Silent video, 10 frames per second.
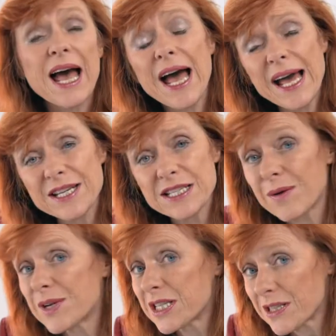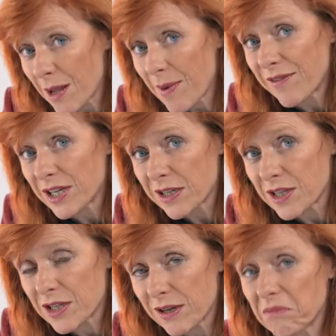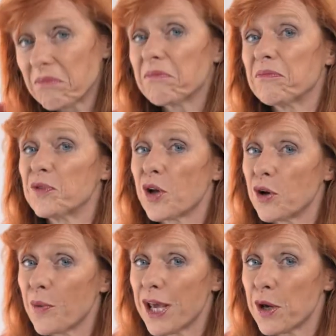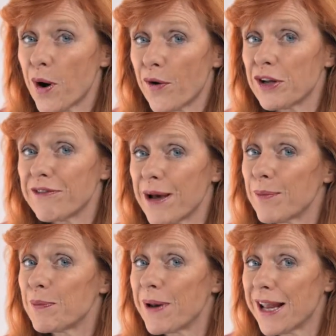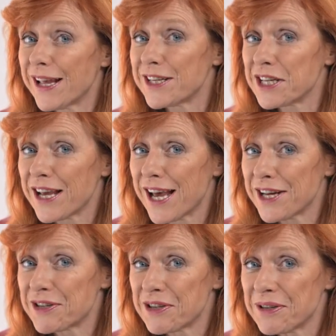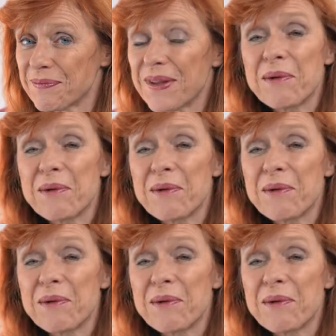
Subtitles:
And there is some evidence, don't know where you are in your family planning, Andrew,